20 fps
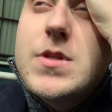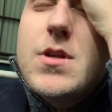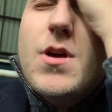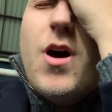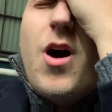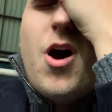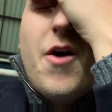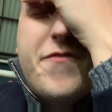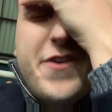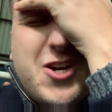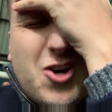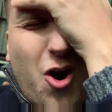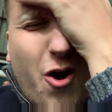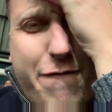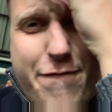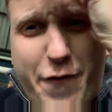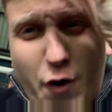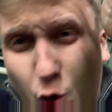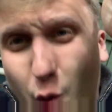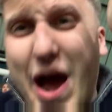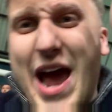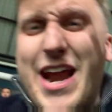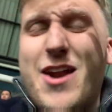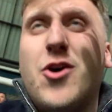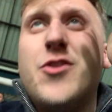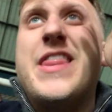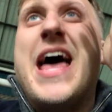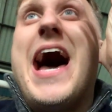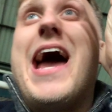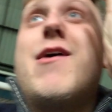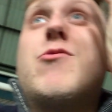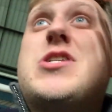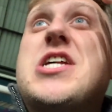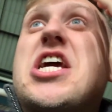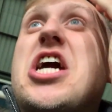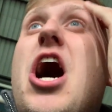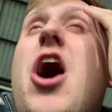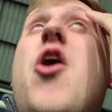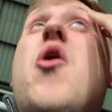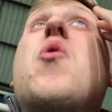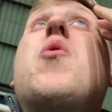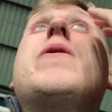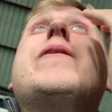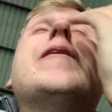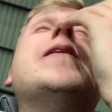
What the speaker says: Oh, they got a full head on that. It was a goal.